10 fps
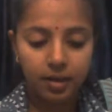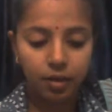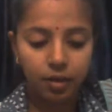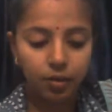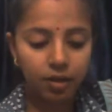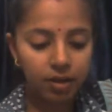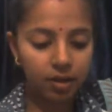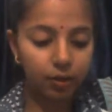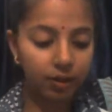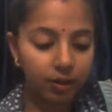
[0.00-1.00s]

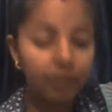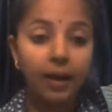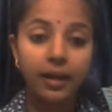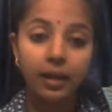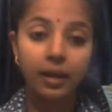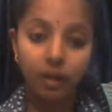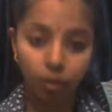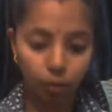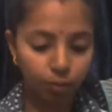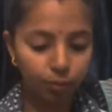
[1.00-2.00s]
You can write it in your
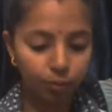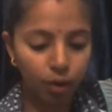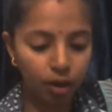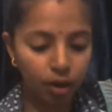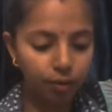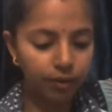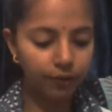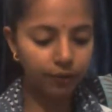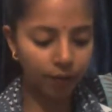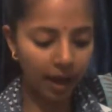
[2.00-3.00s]
notebook also
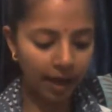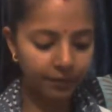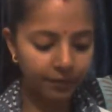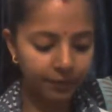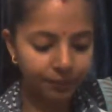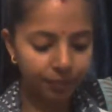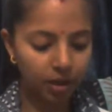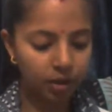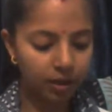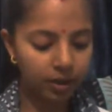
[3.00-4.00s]
if you have.
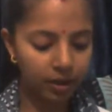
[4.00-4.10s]
Okay.